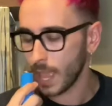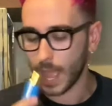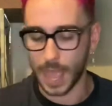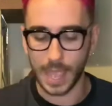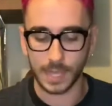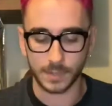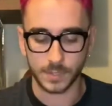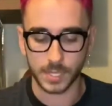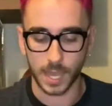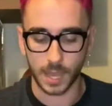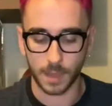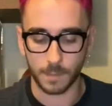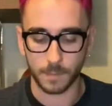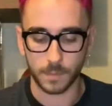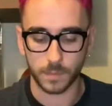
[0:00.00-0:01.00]

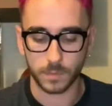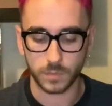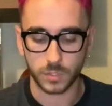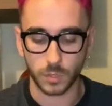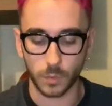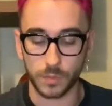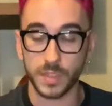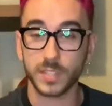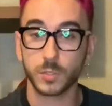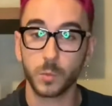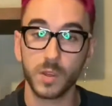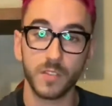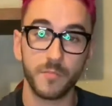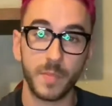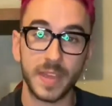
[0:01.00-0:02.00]
And so this
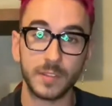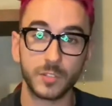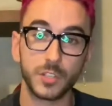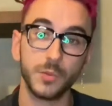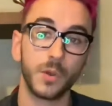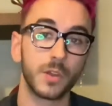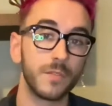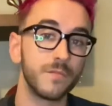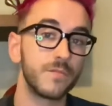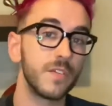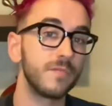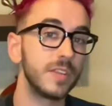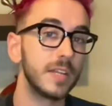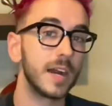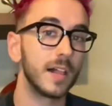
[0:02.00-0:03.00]
would have been
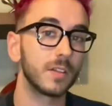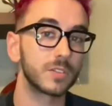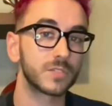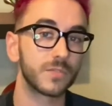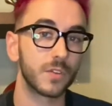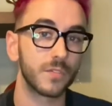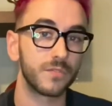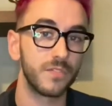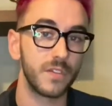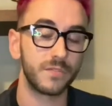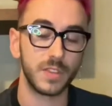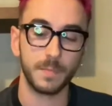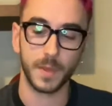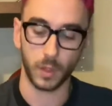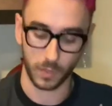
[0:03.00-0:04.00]
$250 for a
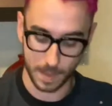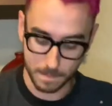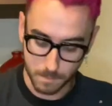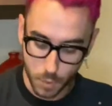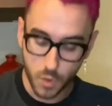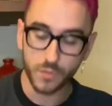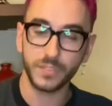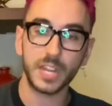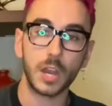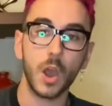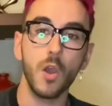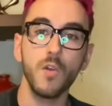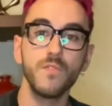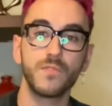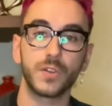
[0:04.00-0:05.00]
50 ml. They moved it
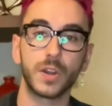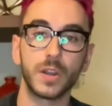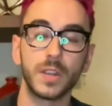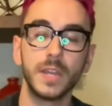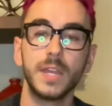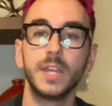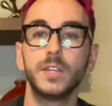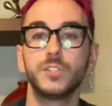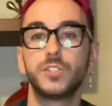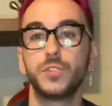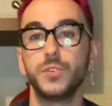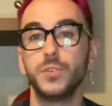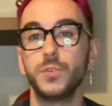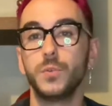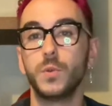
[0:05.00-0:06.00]
over
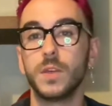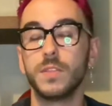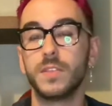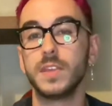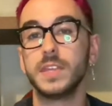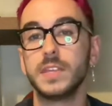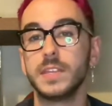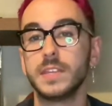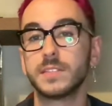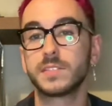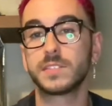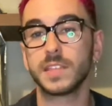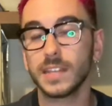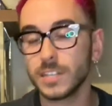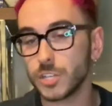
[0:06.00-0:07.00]
to the
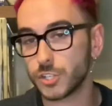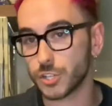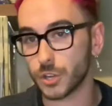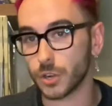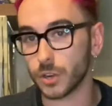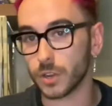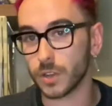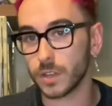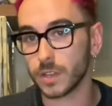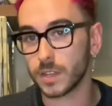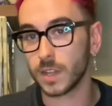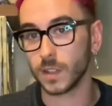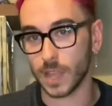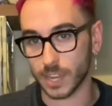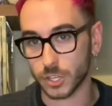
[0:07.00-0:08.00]
signature
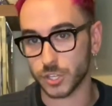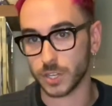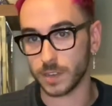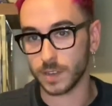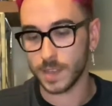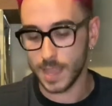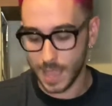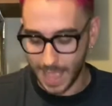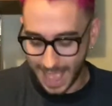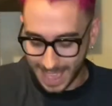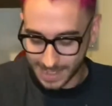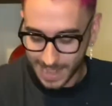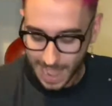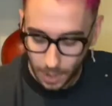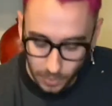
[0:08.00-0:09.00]
collection,
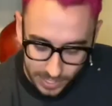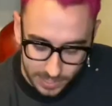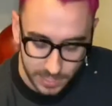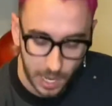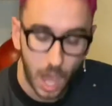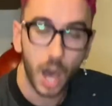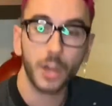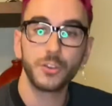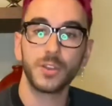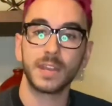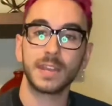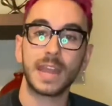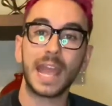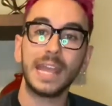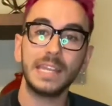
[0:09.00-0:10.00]
and now it's
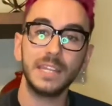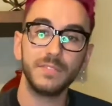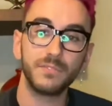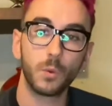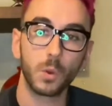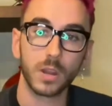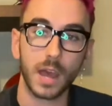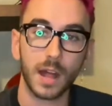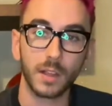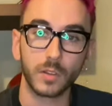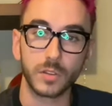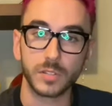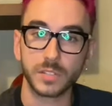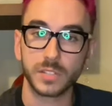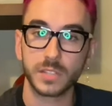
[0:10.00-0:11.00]

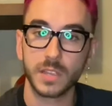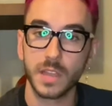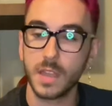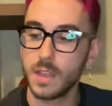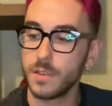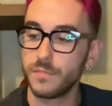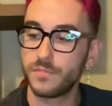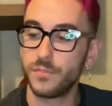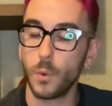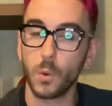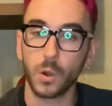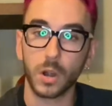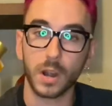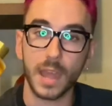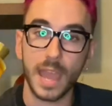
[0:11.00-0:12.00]
$184
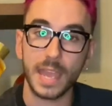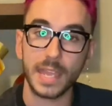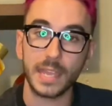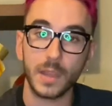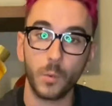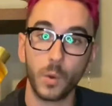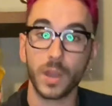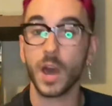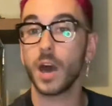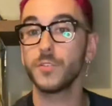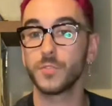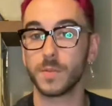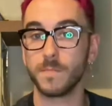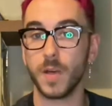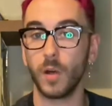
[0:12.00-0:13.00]
for a
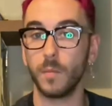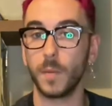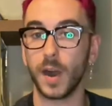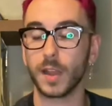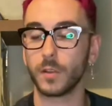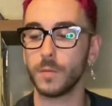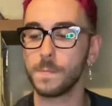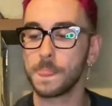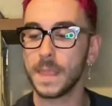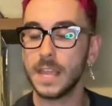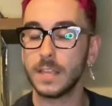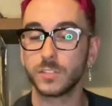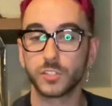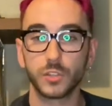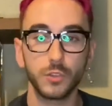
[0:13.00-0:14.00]
100 ml bottle.
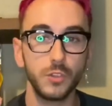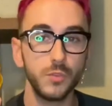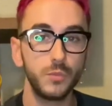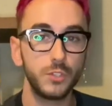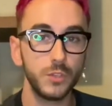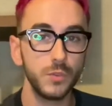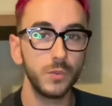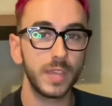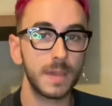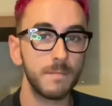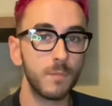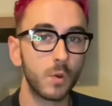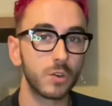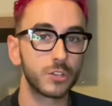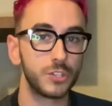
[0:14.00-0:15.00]
So you do get
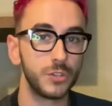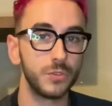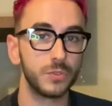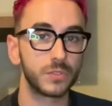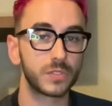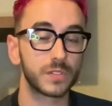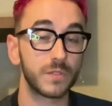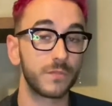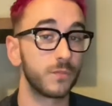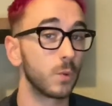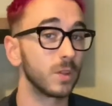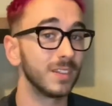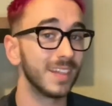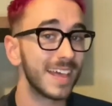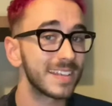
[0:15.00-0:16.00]
more juice
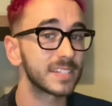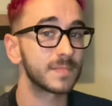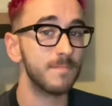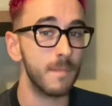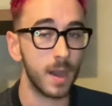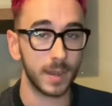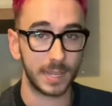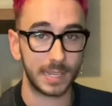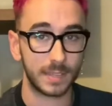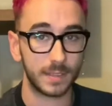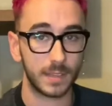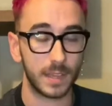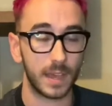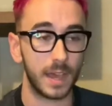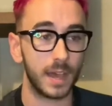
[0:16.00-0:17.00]
for less money.
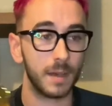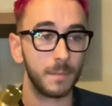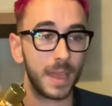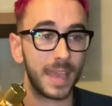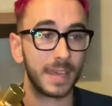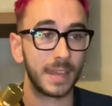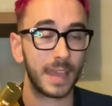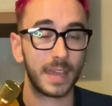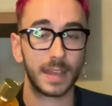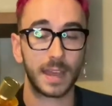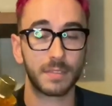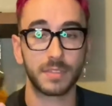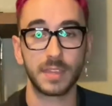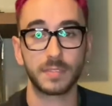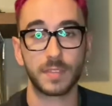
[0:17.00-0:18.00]
And
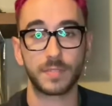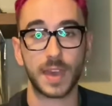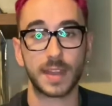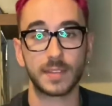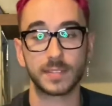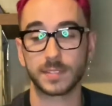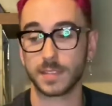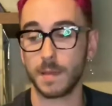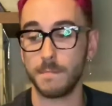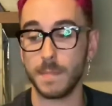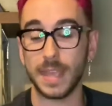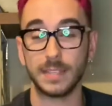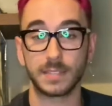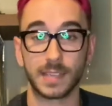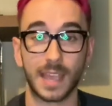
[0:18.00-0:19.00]
I think that is
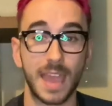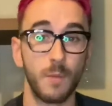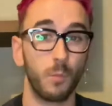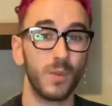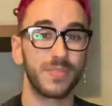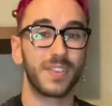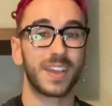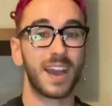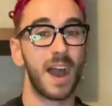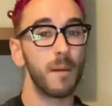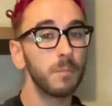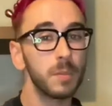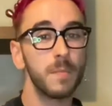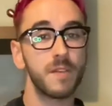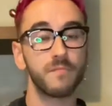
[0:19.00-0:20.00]
amazing. And with the
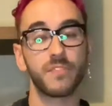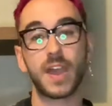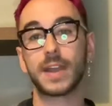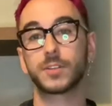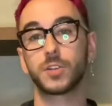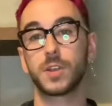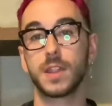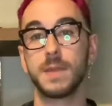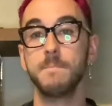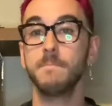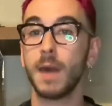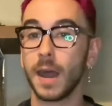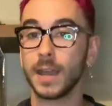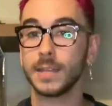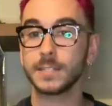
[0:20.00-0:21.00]
compliment factor in
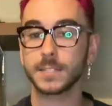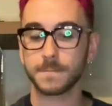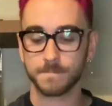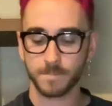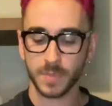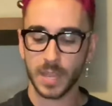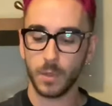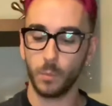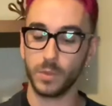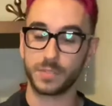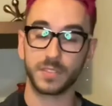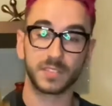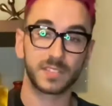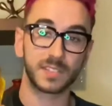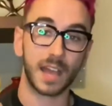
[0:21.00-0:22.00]
mind, with
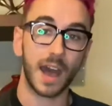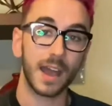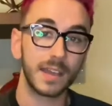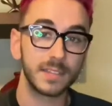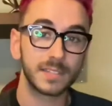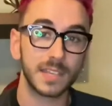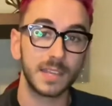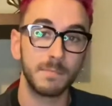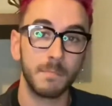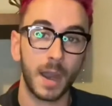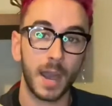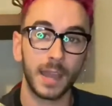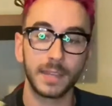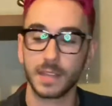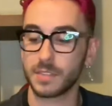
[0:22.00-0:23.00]
the size in
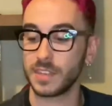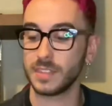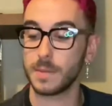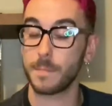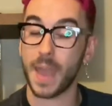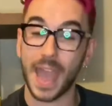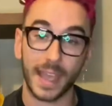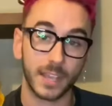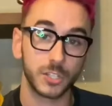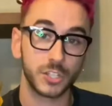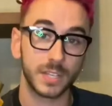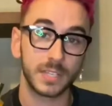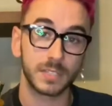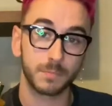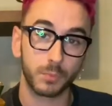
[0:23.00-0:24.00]
mind, I think the
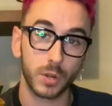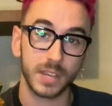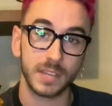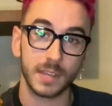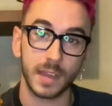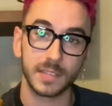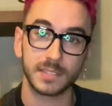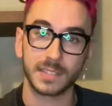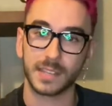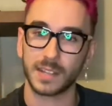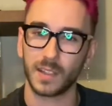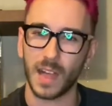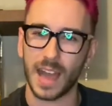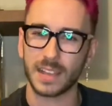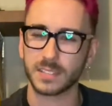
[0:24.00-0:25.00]
packaging is pretty nice and
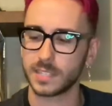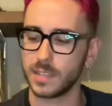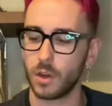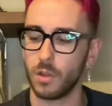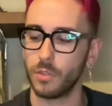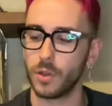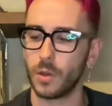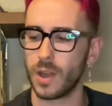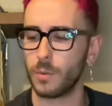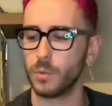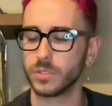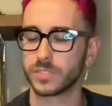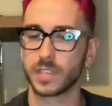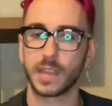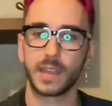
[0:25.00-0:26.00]
classy. Although I
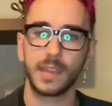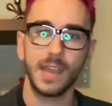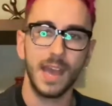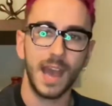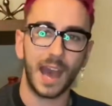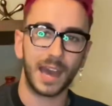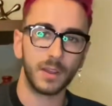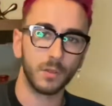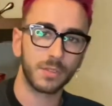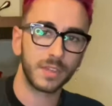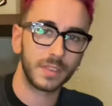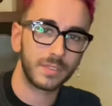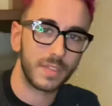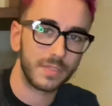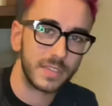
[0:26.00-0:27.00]
will say, I don't
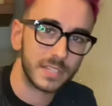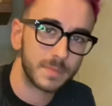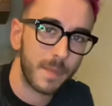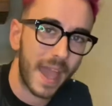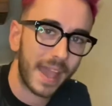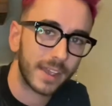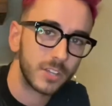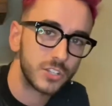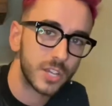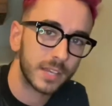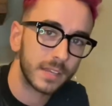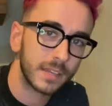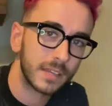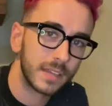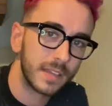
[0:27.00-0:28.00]
think that this
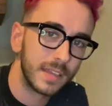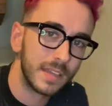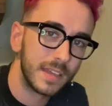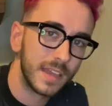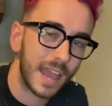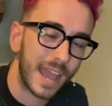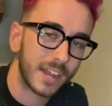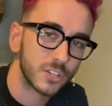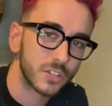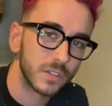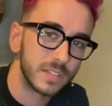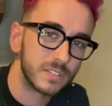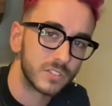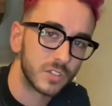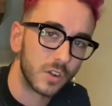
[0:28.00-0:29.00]
packaging
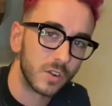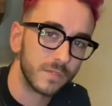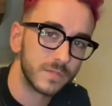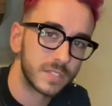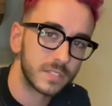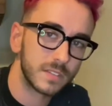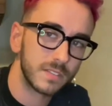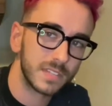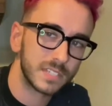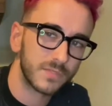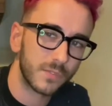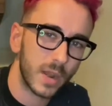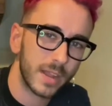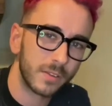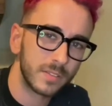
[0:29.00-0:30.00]
actually serves this
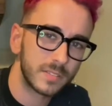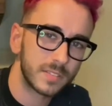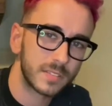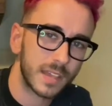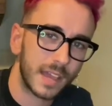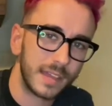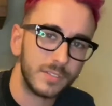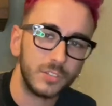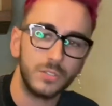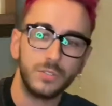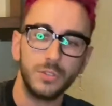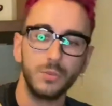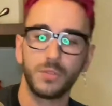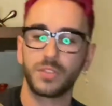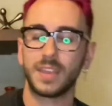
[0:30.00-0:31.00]
fragrance. I
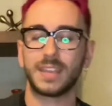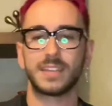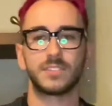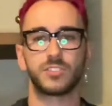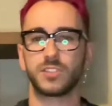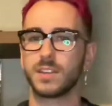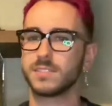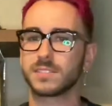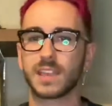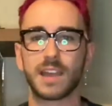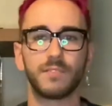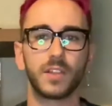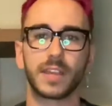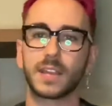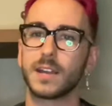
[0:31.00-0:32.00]
do think it does
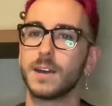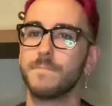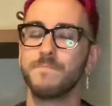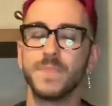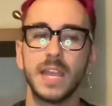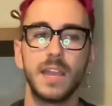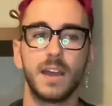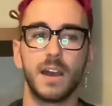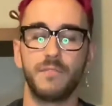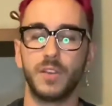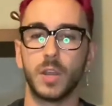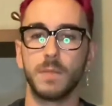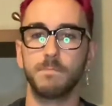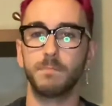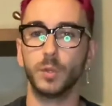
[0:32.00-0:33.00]
have like a
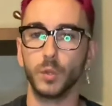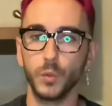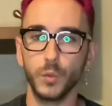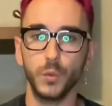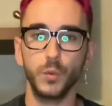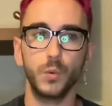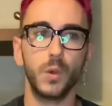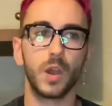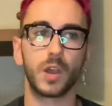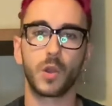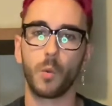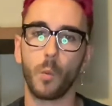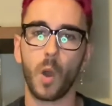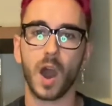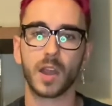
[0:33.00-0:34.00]
very blue,
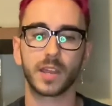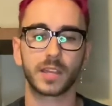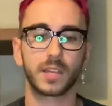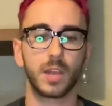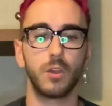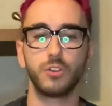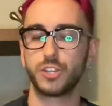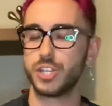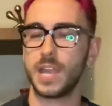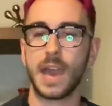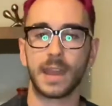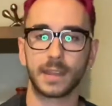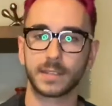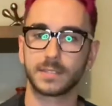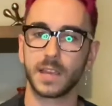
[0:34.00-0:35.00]
aquatic,
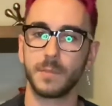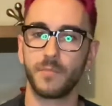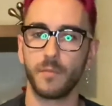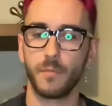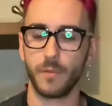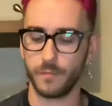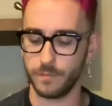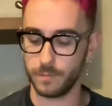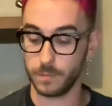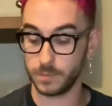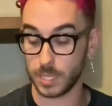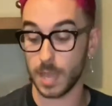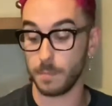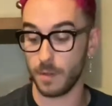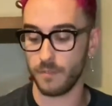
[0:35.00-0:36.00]
oceanic type of a
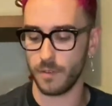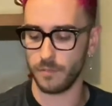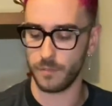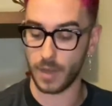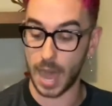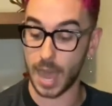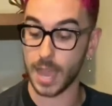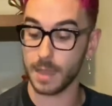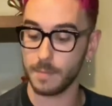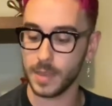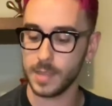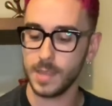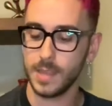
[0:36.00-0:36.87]
vibe.